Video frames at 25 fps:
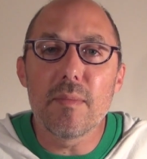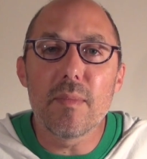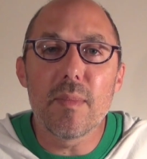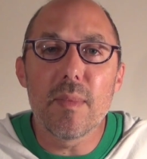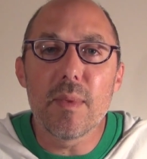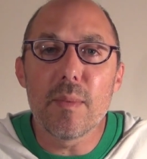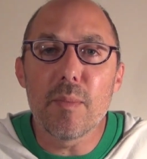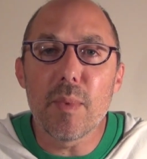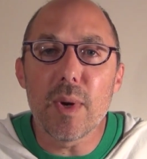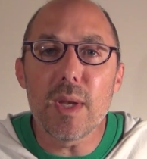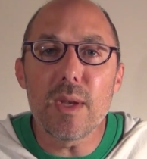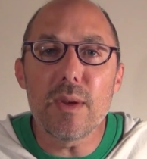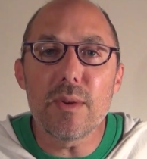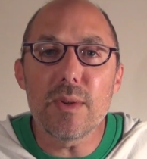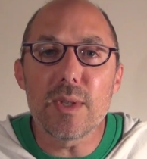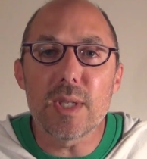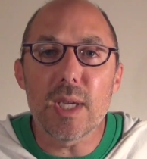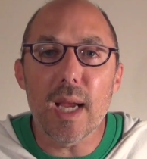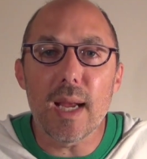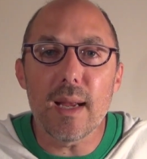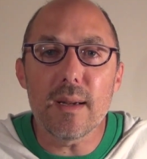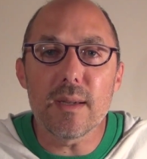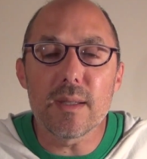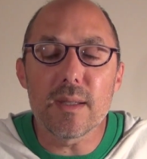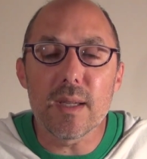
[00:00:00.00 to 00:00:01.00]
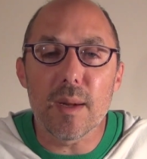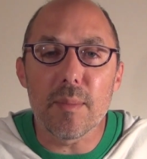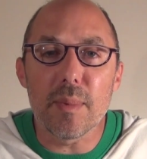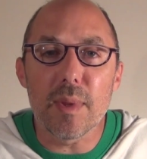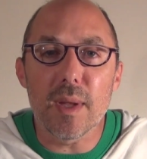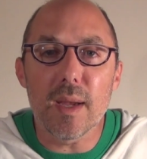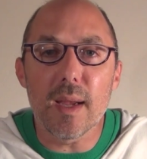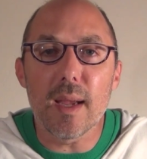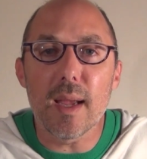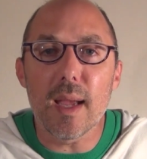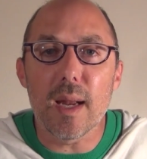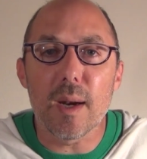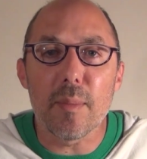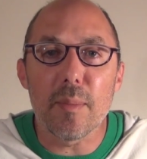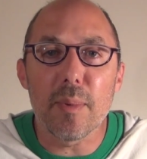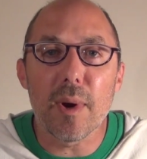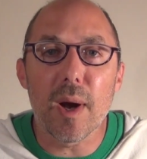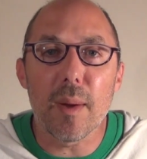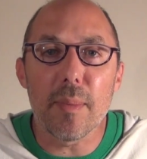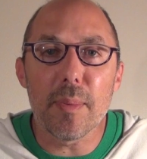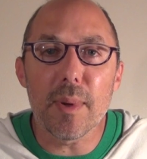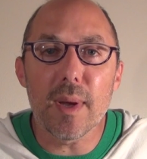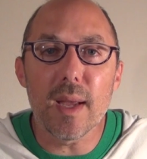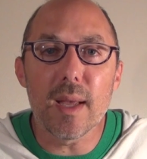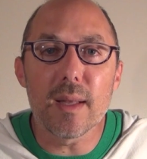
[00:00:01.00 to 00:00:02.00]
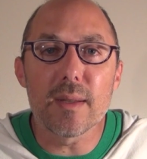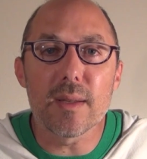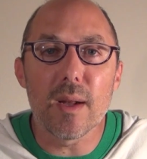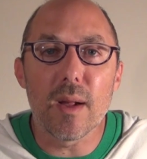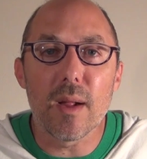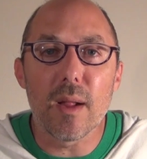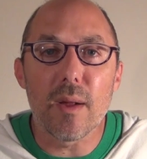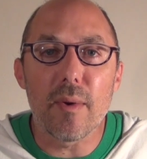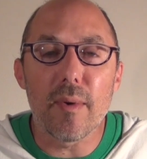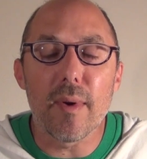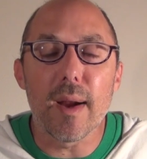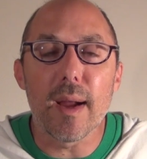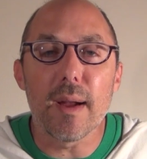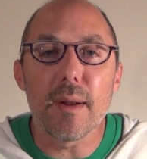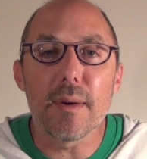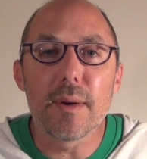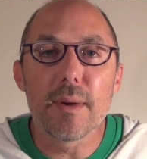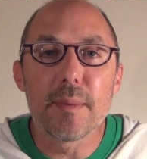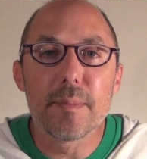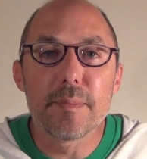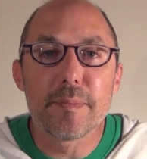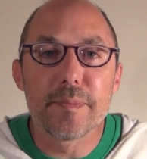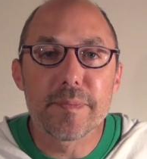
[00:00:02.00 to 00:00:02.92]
When you change something, again, it propagates all around.